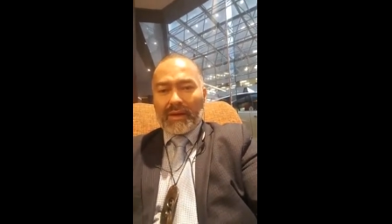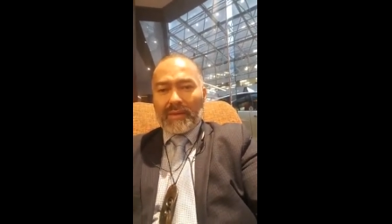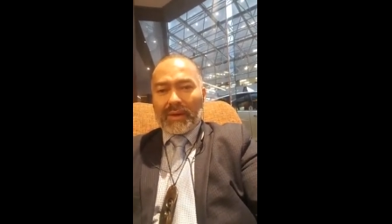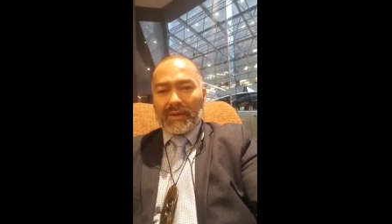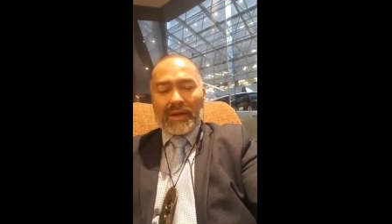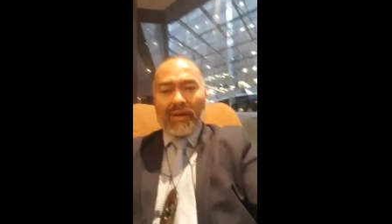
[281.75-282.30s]

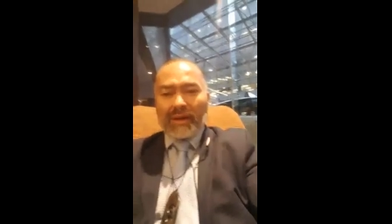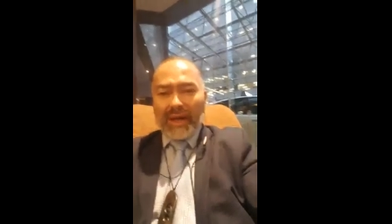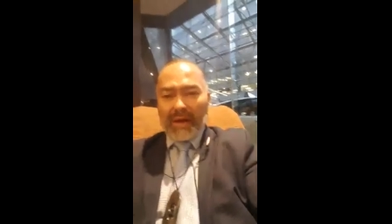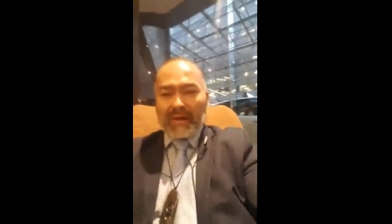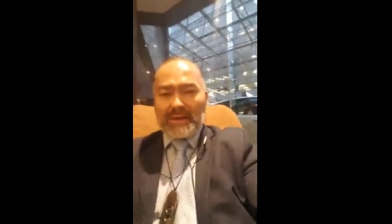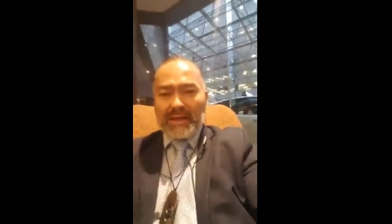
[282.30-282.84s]
But they're not
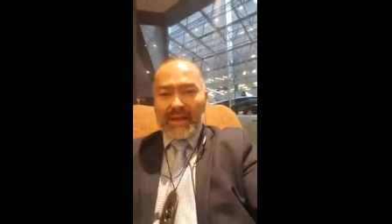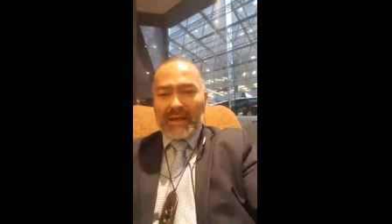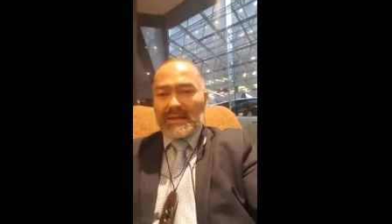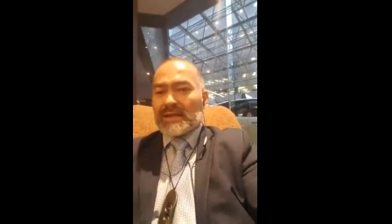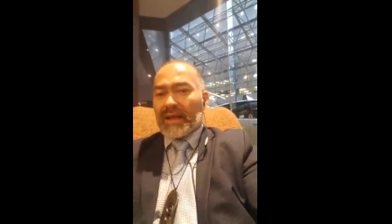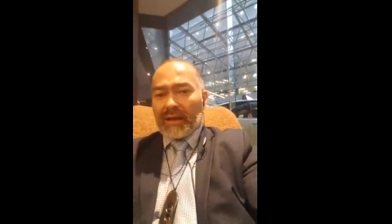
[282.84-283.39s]
guaranteeing
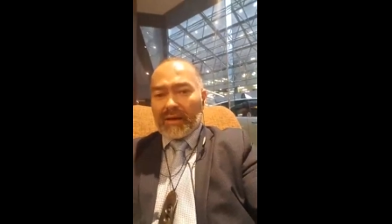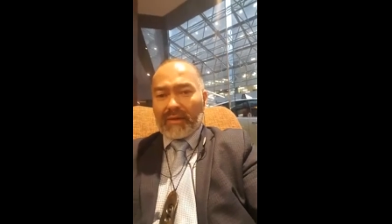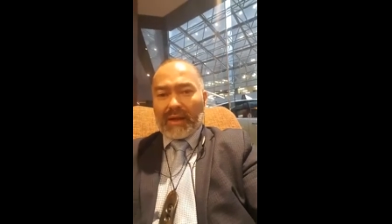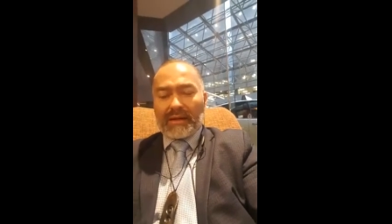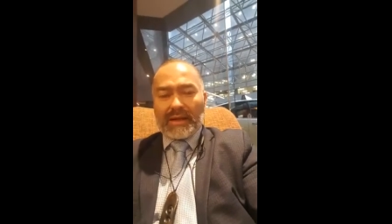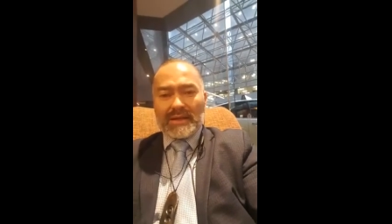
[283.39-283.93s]
us any of
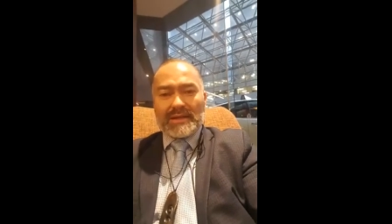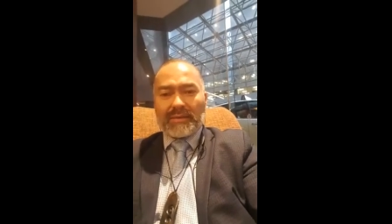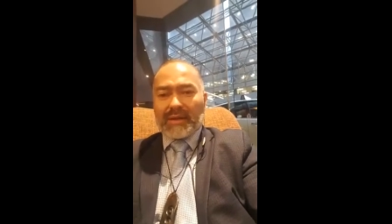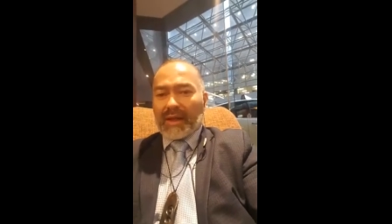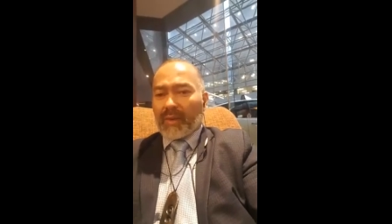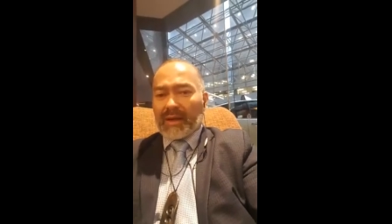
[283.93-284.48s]
that. And that's something
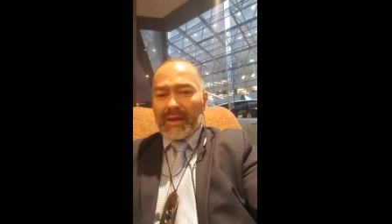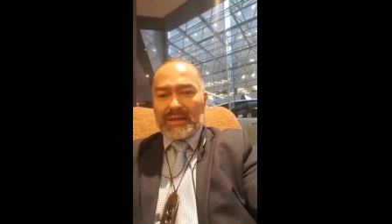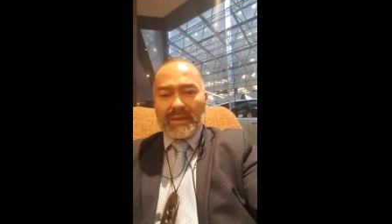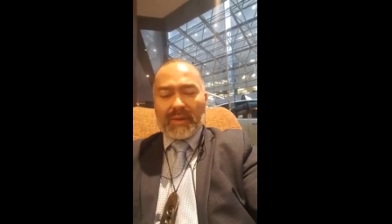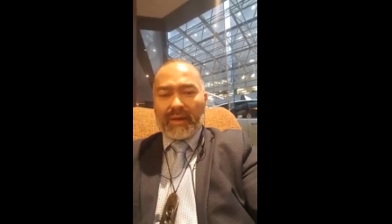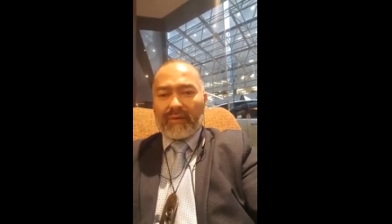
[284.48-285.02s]
that we need
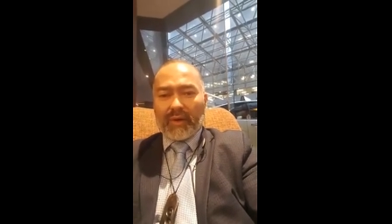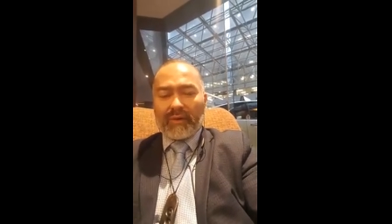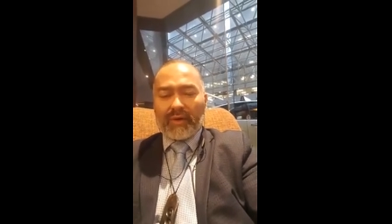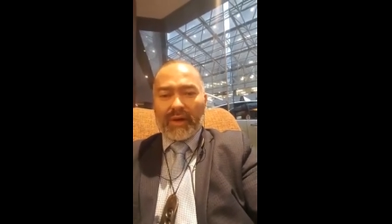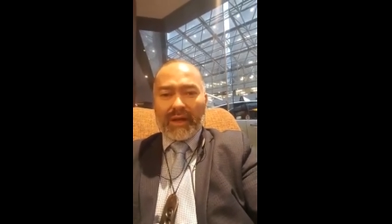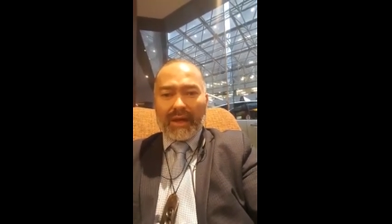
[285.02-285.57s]
to be very,
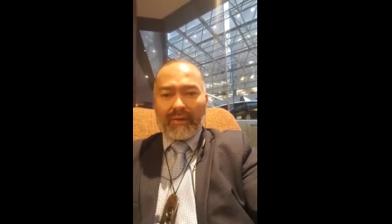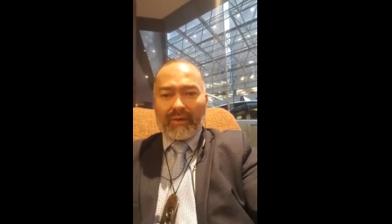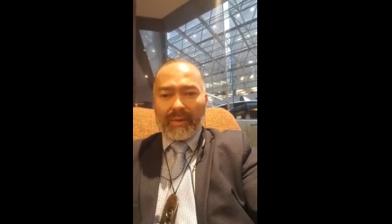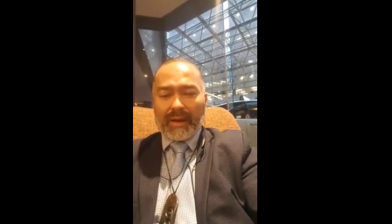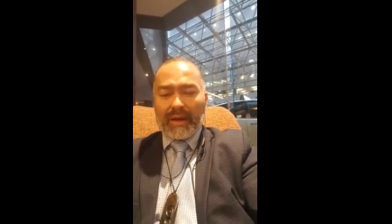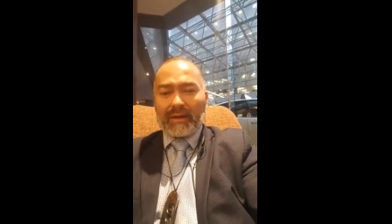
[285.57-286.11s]
very careful
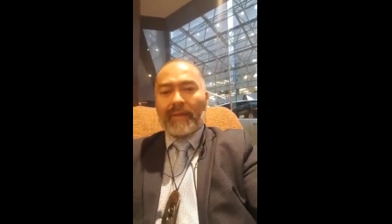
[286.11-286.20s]
about.